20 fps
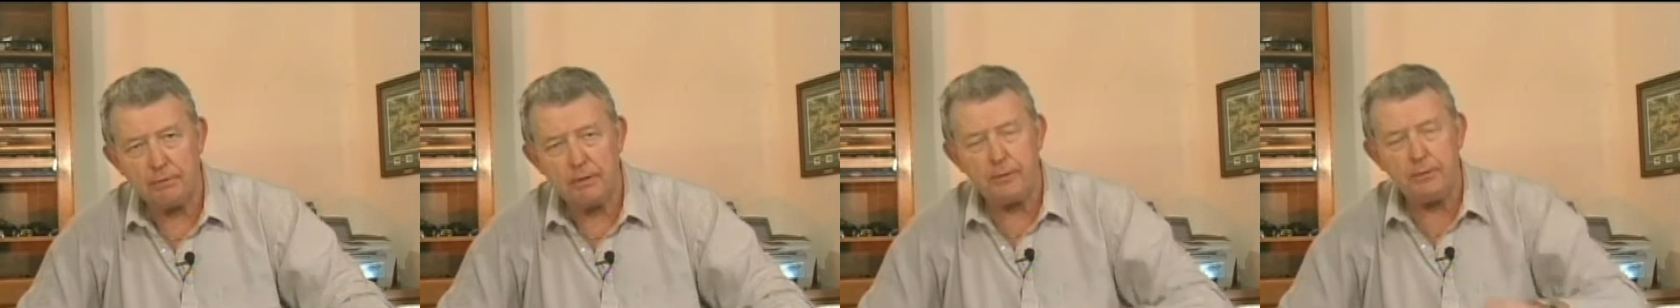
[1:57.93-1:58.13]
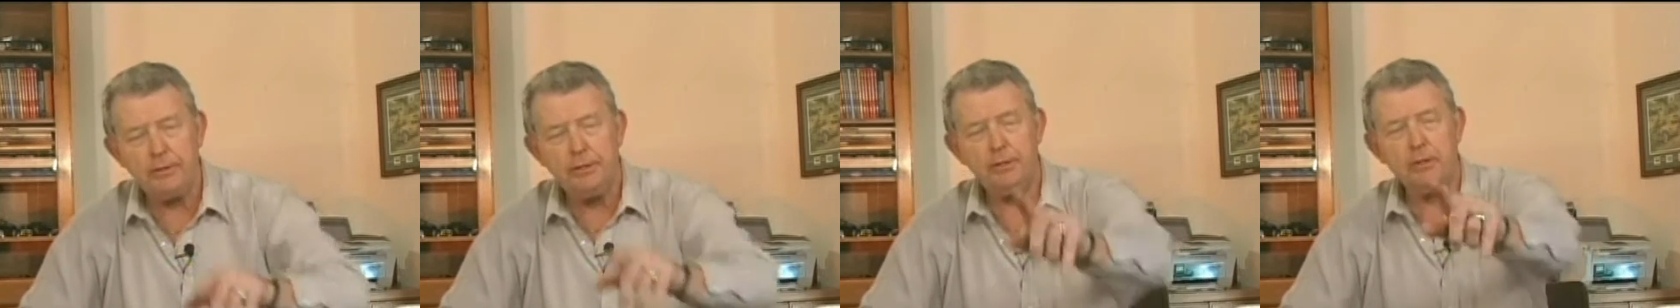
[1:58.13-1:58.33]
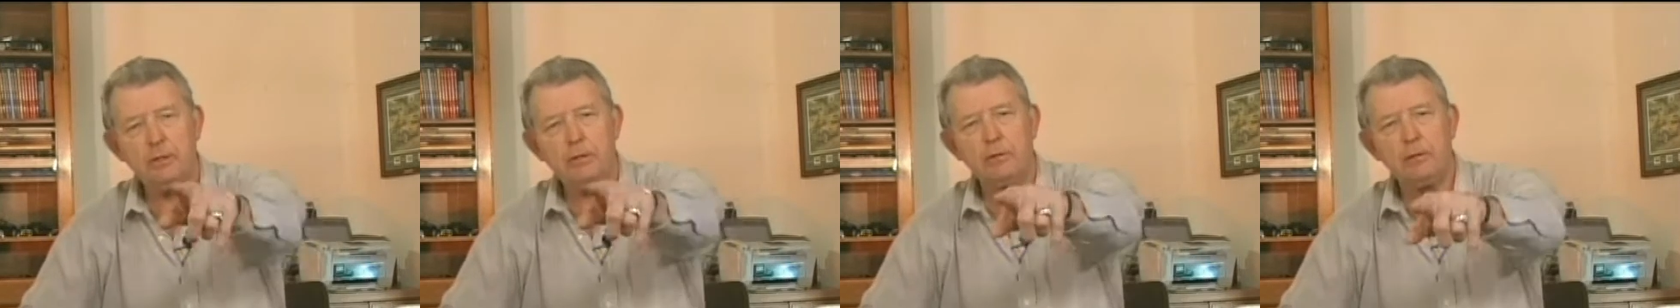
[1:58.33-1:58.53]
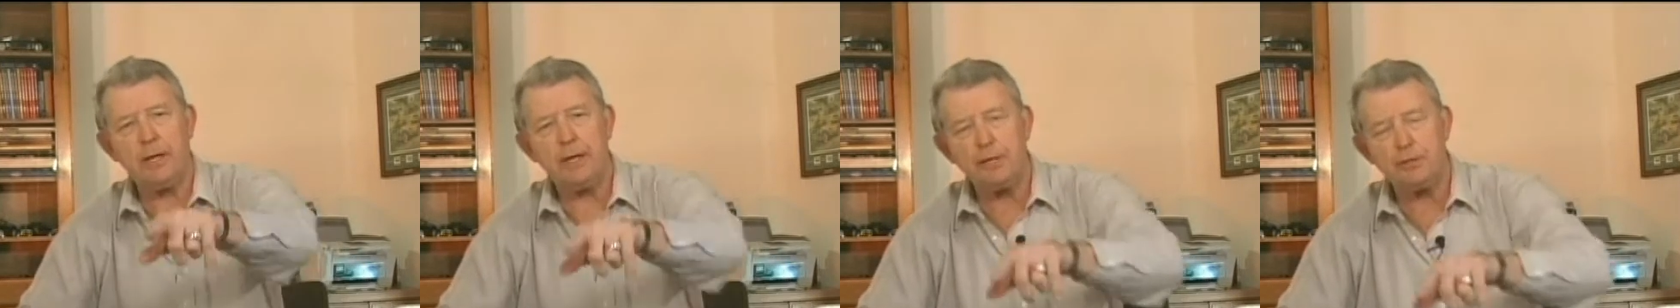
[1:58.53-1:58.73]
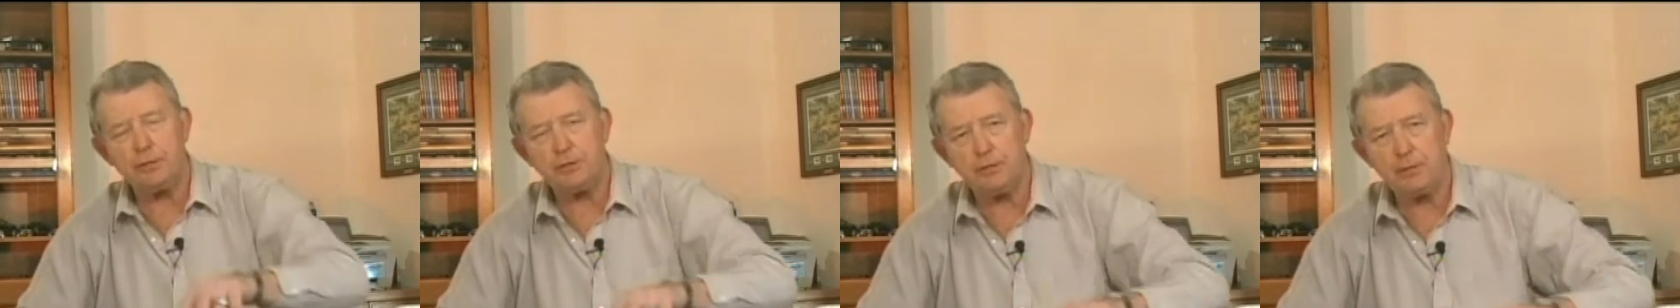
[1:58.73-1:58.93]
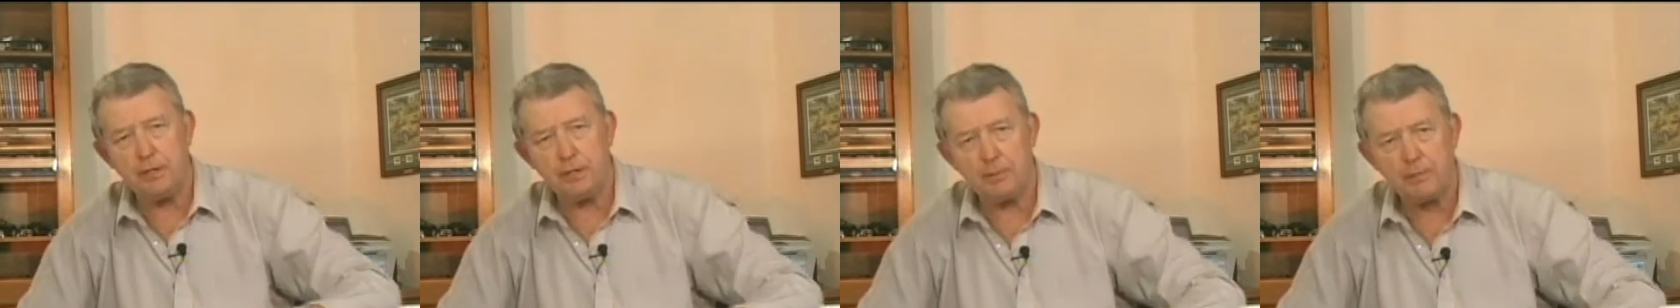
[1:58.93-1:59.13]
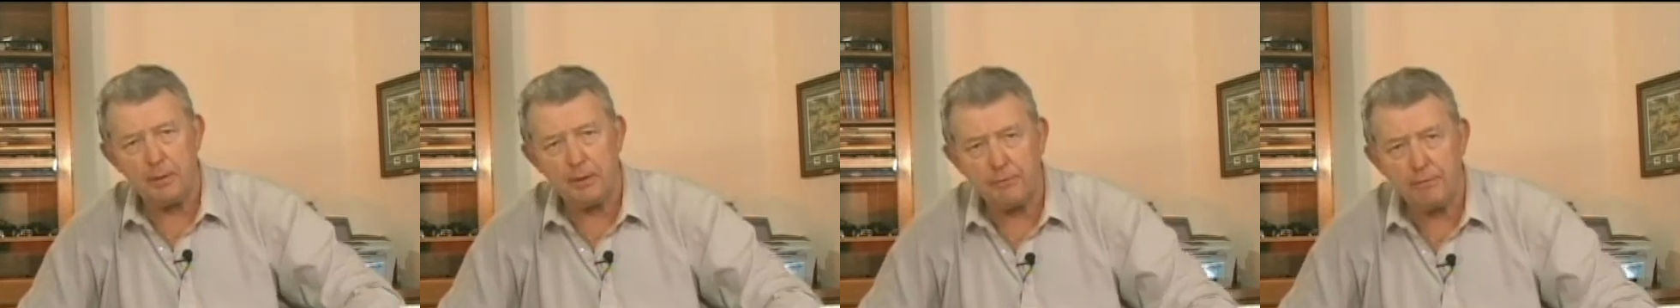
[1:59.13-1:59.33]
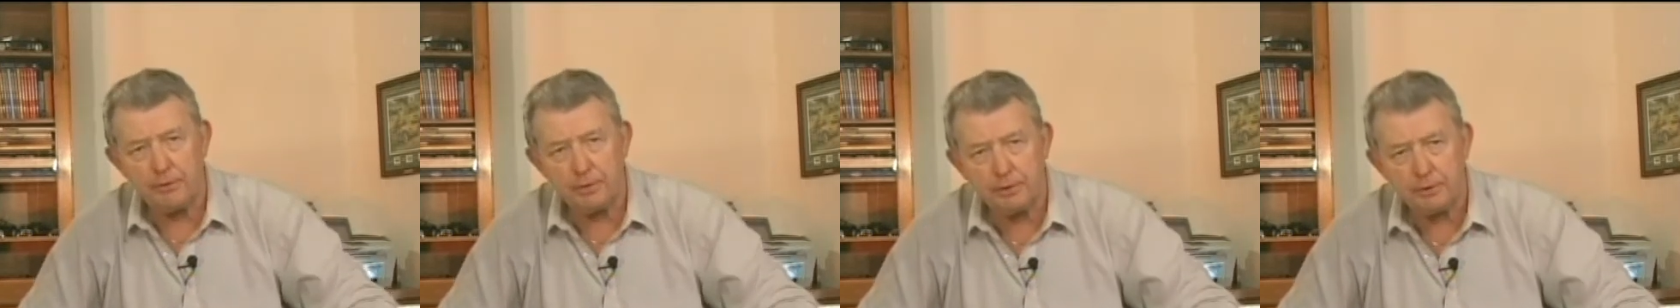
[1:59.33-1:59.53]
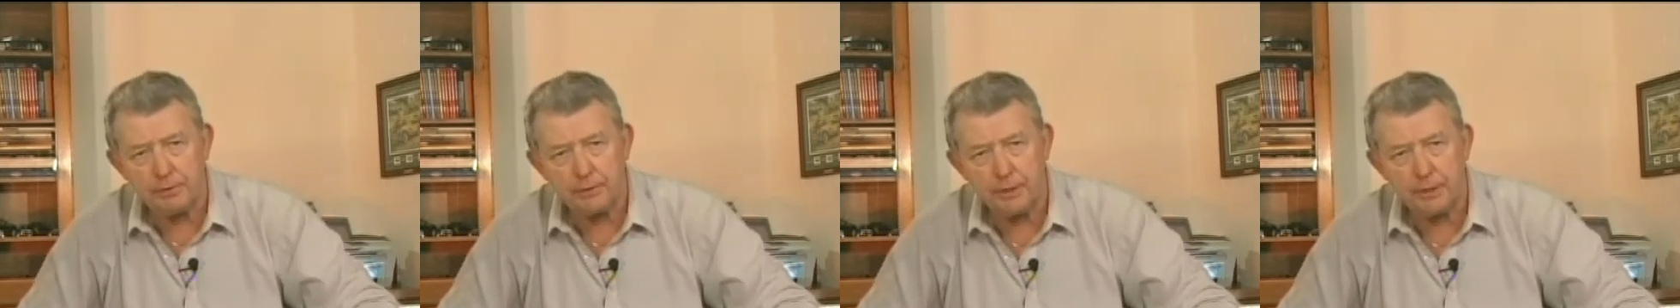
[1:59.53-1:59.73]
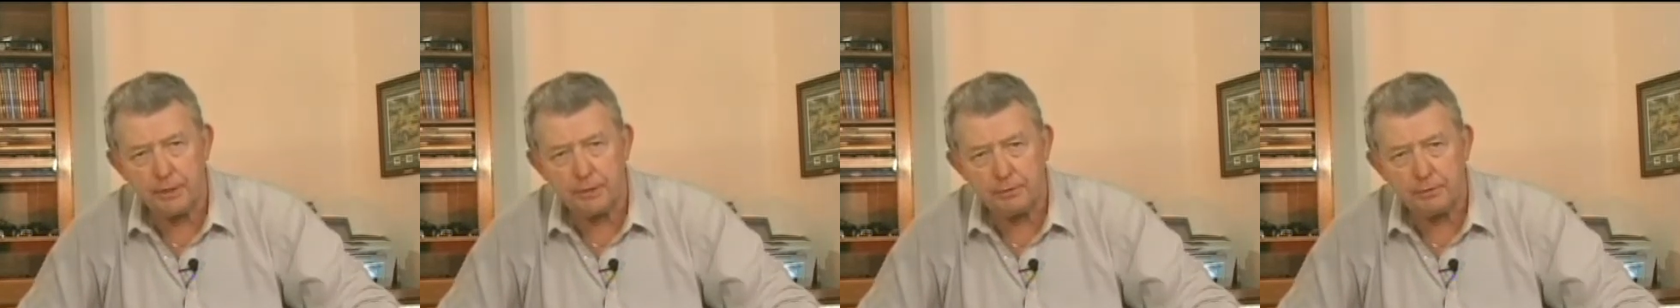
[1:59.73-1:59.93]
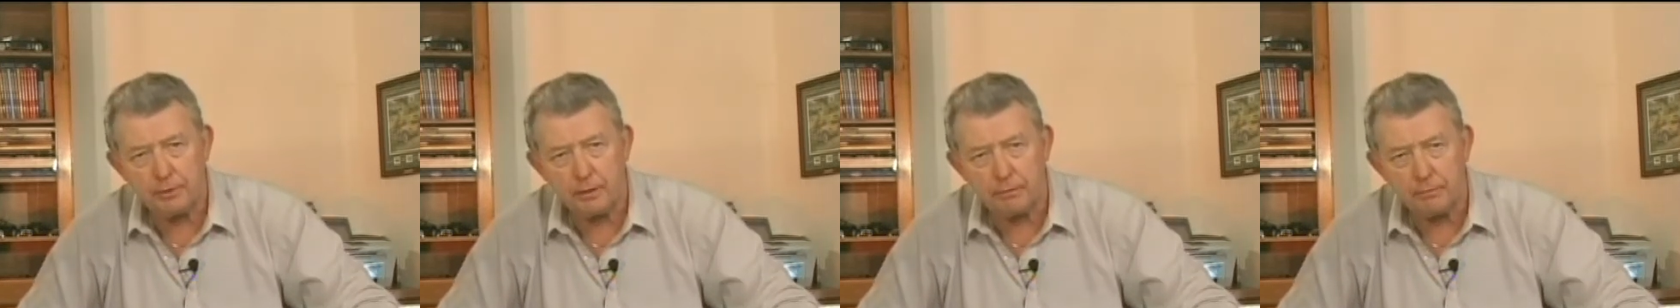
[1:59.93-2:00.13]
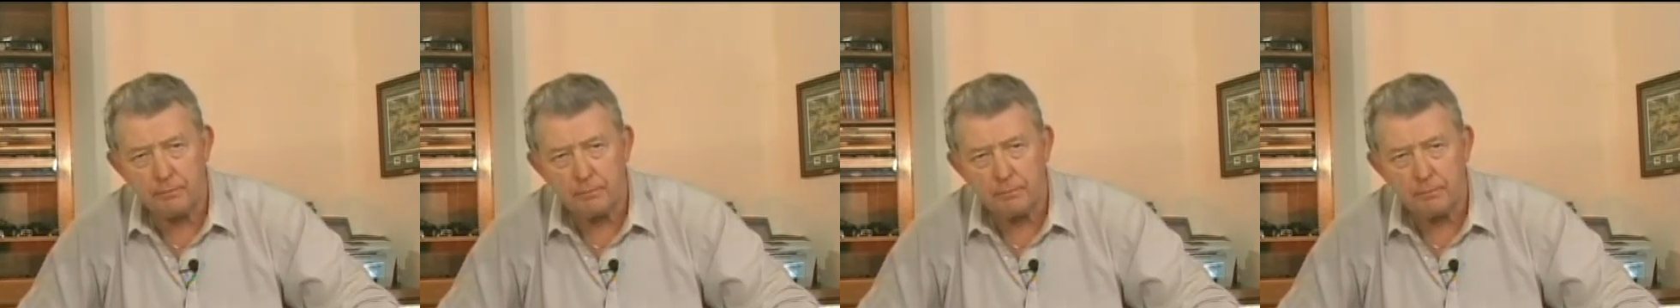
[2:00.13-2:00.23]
How are you going to try to stick me for this kind of stuff?